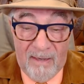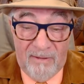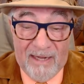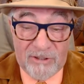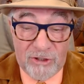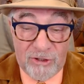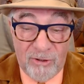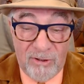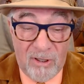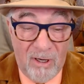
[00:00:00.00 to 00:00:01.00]
That
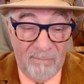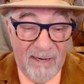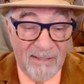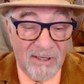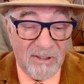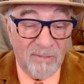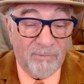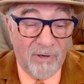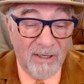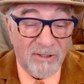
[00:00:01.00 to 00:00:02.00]
should come as a
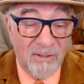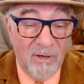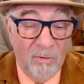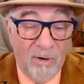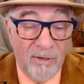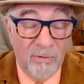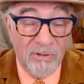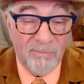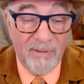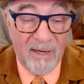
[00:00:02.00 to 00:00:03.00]
surprise to no one who
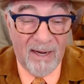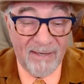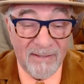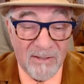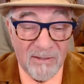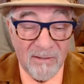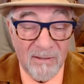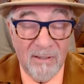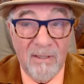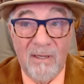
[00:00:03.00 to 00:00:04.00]
is being honest.
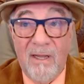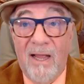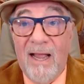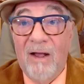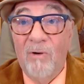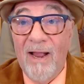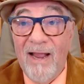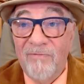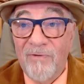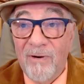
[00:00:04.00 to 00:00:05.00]

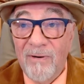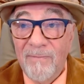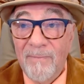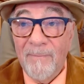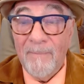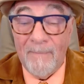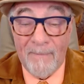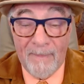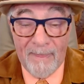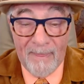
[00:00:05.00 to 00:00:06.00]
However,
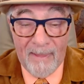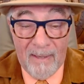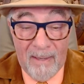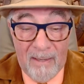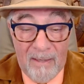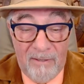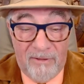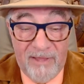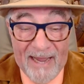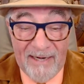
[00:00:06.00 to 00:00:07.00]

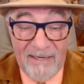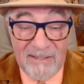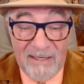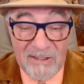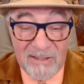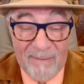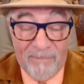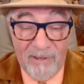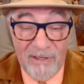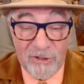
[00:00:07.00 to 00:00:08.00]
that is a
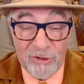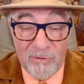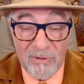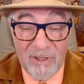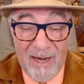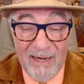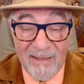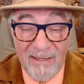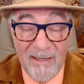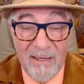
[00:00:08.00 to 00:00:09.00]
separate issue
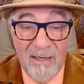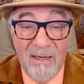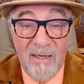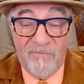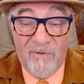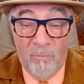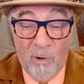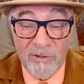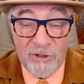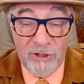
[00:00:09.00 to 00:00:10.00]
entirely from
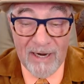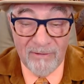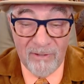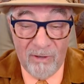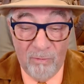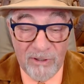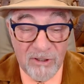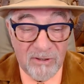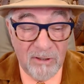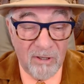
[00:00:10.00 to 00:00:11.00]
one's gender, which
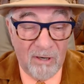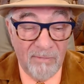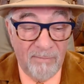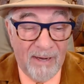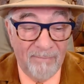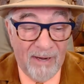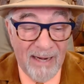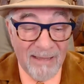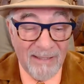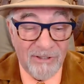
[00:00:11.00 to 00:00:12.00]
is determined by
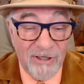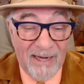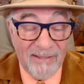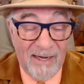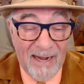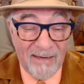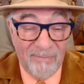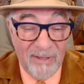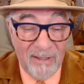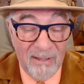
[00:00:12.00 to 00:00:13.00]
biology and
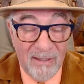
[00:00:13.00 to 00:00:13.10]
anatomy.